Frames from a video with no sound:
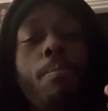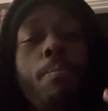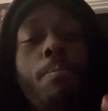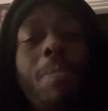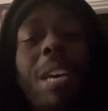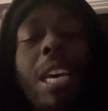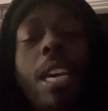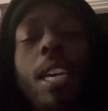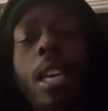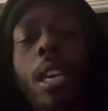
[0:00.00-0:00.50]

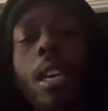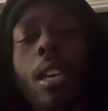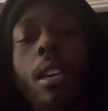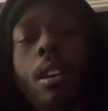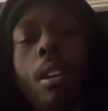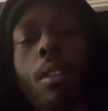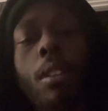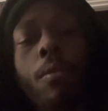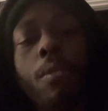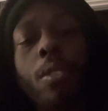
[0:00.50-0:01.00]
Big E
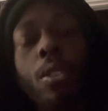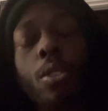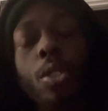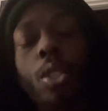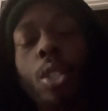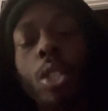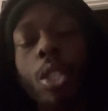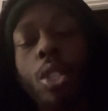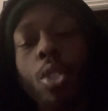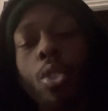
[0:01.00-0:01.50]

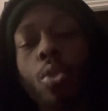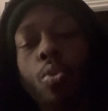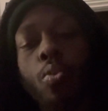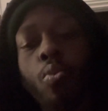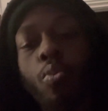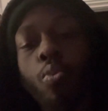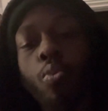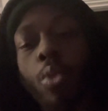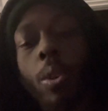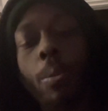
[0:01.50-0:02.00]
versus
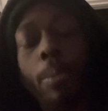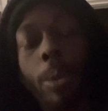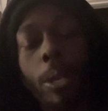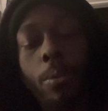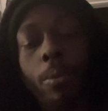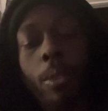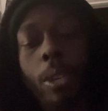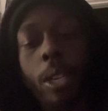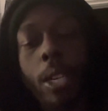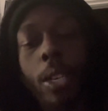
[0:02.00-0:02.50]
Roman
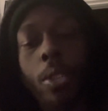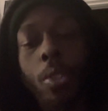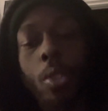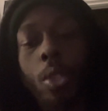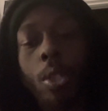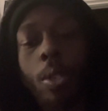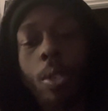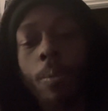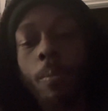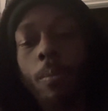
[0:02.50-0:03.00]

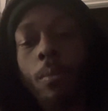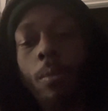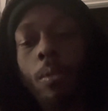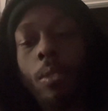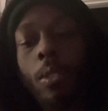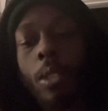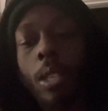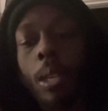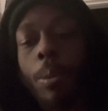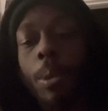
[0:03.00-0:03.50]
Reigns,
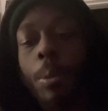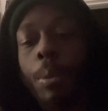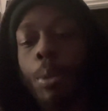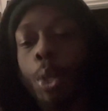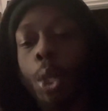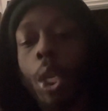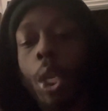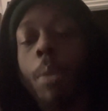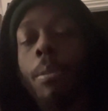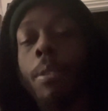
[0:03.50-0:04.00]
WWE
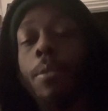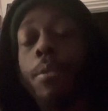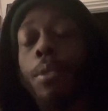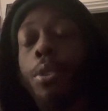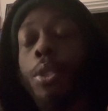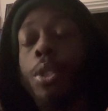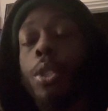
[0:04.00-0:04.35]
Champion versus